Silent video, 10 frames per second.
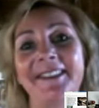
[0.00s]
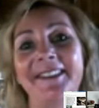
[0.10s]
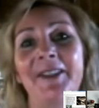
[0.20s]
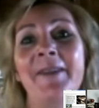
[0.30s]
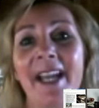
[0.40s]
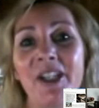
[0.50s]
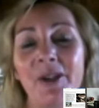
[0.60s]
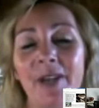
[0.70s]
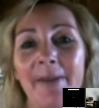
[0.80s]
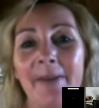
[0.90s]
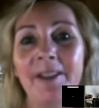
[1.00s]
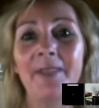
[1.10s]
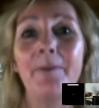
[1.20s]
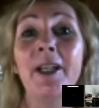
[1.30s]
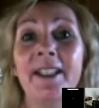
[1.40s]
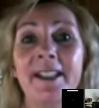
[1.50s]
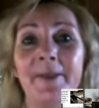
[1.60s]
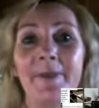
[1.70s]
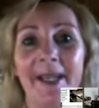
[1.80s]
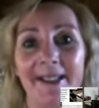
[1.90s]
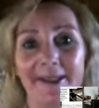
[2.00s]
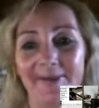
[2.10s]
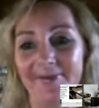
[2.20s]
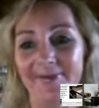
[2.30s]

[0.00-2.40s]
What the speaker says: So I'm glad you're able to participate.